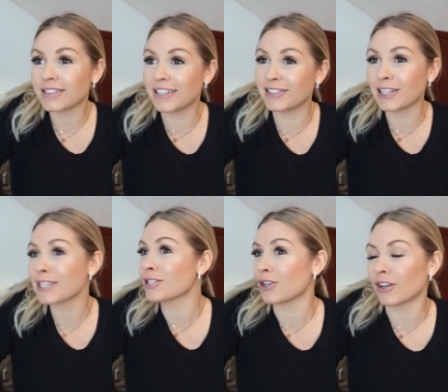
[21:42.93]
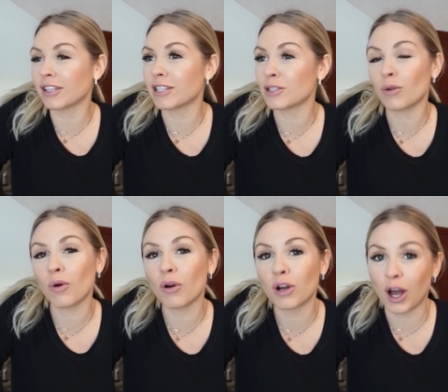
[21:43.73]
since I started this
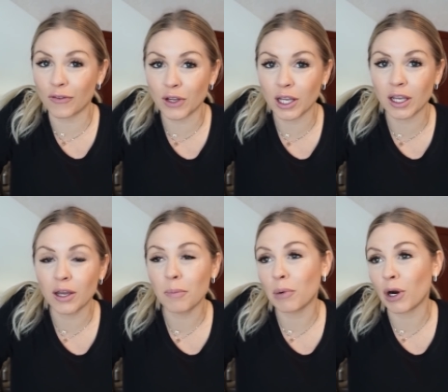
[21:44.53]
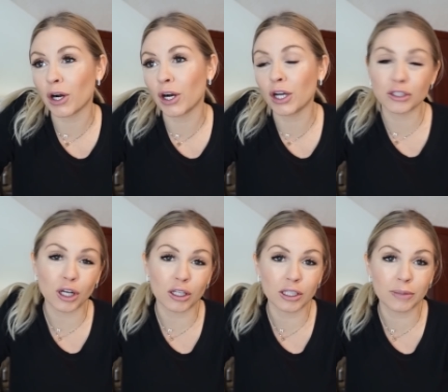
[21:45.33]
whole coffee bar, hot
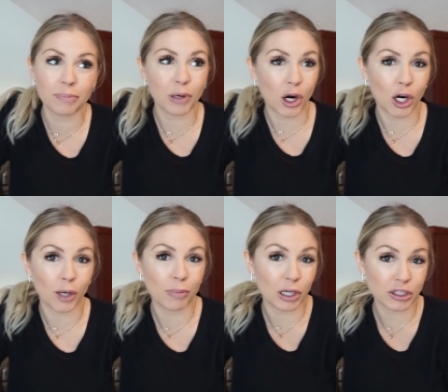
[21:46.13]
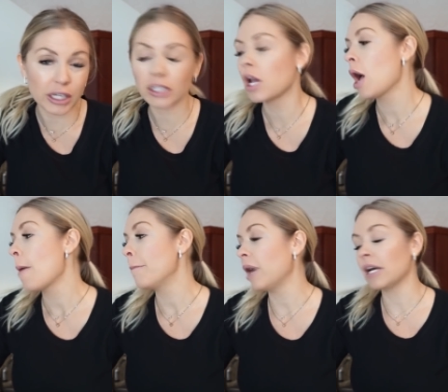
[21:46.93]
chocolate bar project,
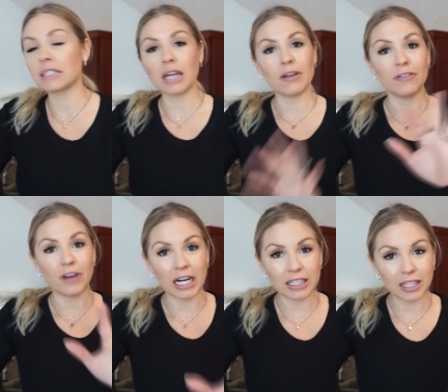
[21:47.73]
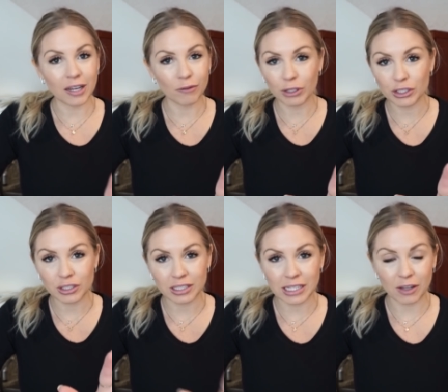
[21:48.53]
but I finally have
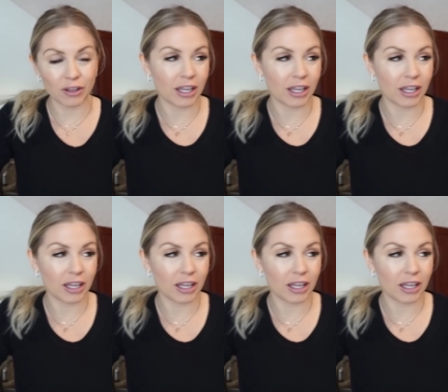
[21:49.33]
reached the tail